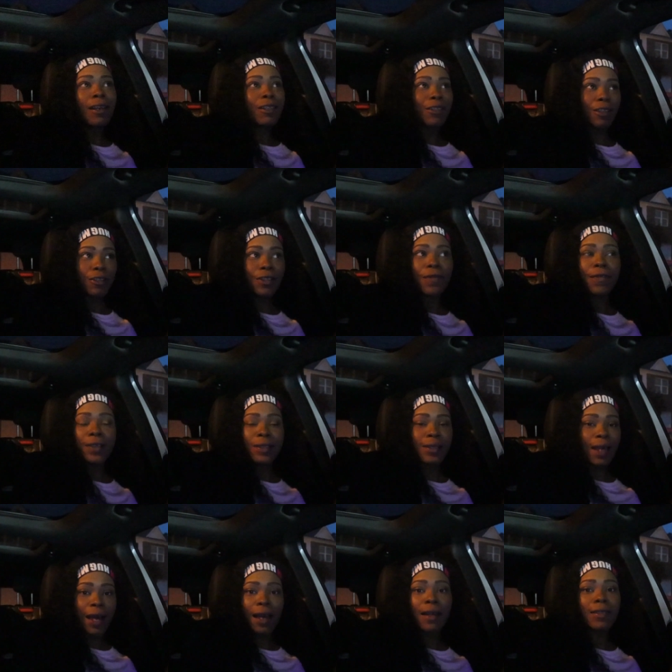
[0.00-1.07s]
searching for
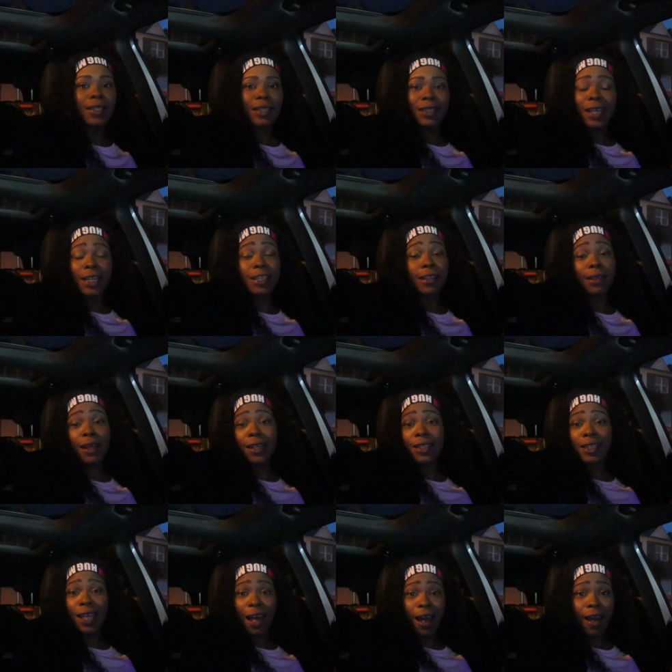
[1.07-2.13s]
designs. It takes a lot of
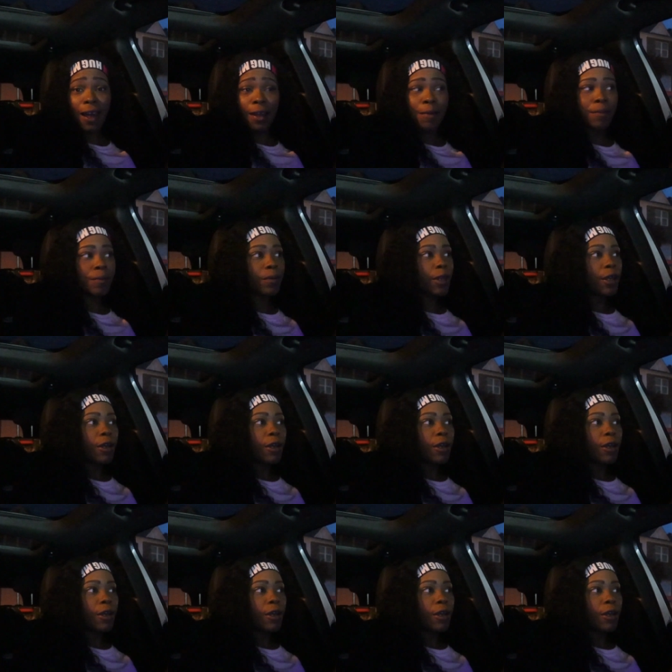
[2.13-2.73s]
time.